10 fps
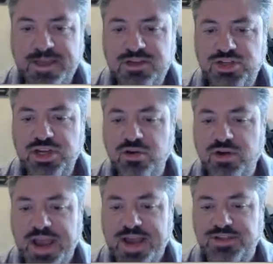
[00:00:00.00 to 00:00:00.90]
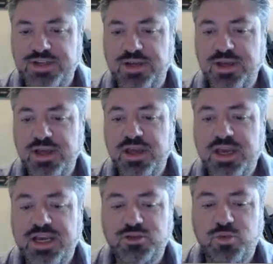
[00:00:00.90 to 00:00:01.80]
Geocaching
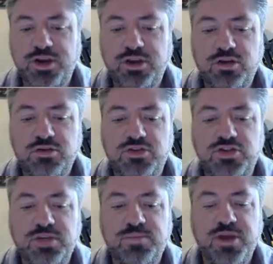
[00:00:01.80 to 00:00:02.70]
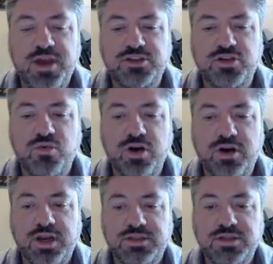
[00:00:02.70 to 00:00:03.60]
is where you use GPS
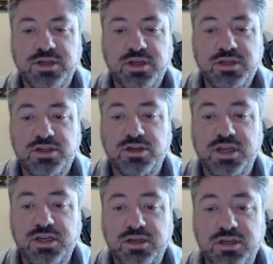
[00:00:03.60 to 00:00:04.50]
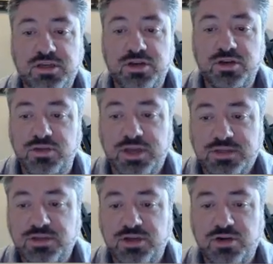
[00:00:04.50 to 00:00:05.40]
coordinates to do
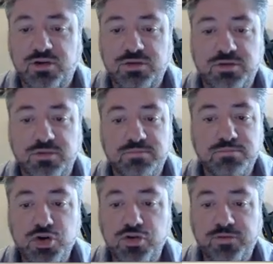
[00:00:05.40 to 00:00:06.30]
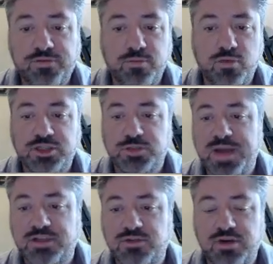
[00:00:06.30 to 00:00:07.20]
this, to move from one
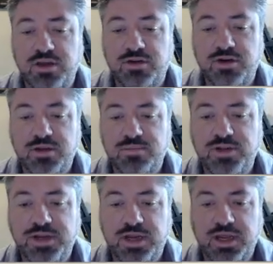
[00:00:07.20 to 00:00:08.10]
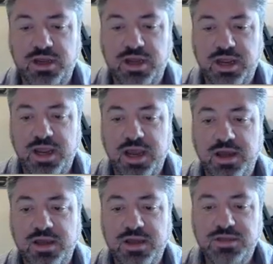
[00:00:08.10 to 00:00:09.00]
spot to another, complete
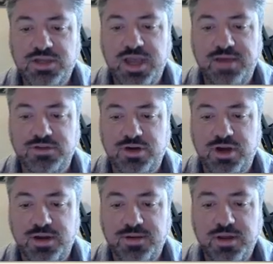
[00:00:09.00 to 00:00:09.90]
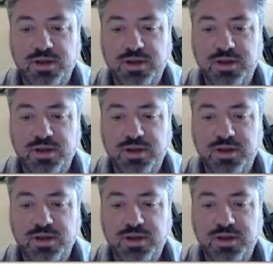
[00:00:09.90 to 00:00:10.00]
a scavenger hunt.